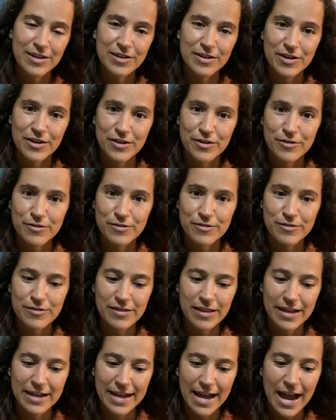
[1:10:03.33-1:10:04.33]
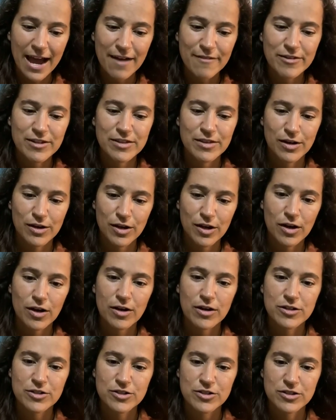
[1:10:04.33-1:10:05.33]
you know like having the
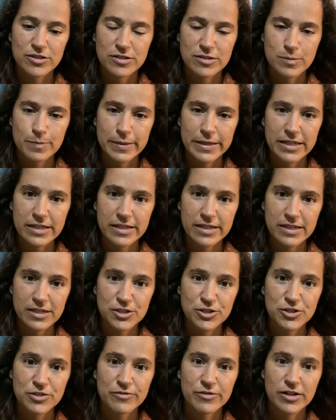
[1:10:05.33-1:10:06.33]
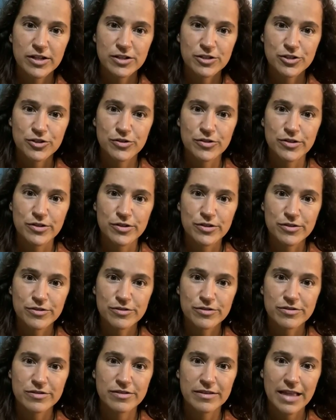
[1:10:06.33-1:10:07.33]
courage to speak each of our
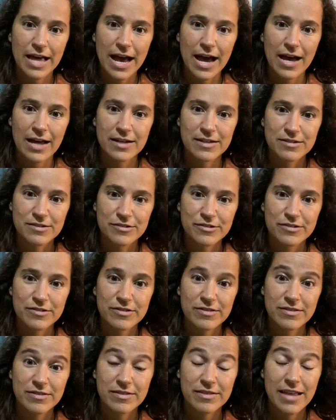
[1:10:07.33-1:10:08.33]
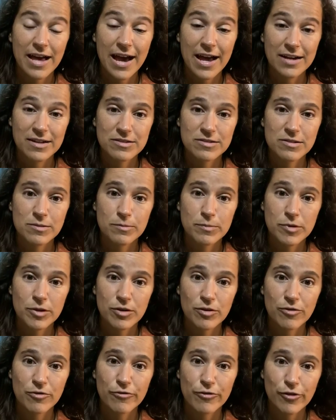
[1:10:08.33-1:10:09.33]
truths that is that is a
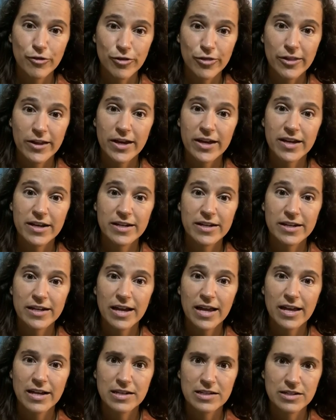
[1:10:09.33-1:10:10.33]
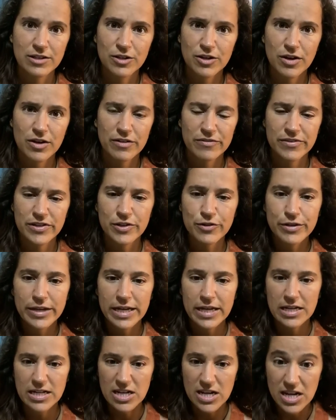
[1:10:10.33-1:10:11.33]
beautiful thing and you know if you
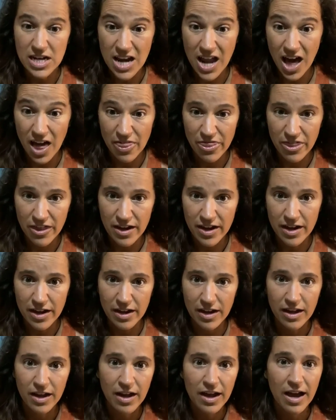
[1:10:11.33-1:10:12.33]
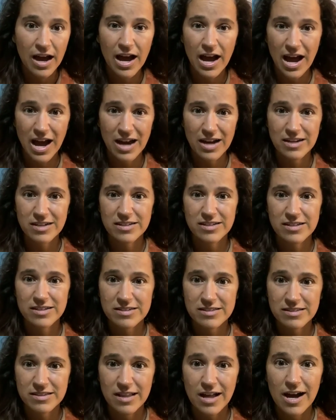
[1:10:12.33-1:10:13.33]
get nothing out of
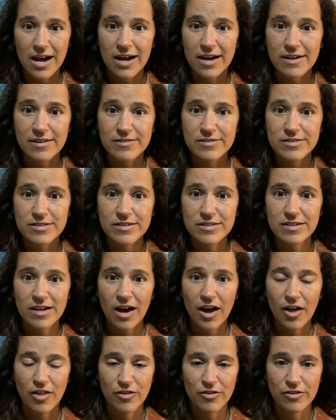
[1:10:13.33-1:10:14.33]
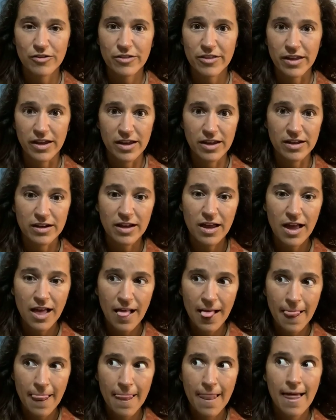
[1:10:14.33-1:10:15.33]
these lives other than
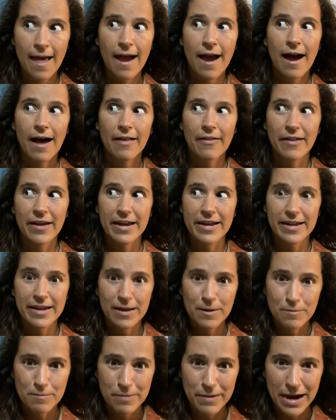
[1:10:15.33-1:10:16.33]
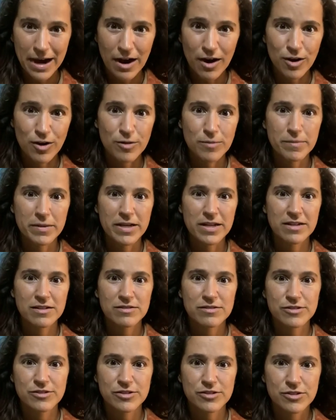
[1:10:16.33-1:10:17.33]
like
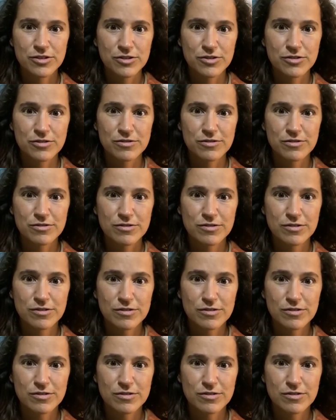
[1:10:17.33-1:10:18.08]
empowerment to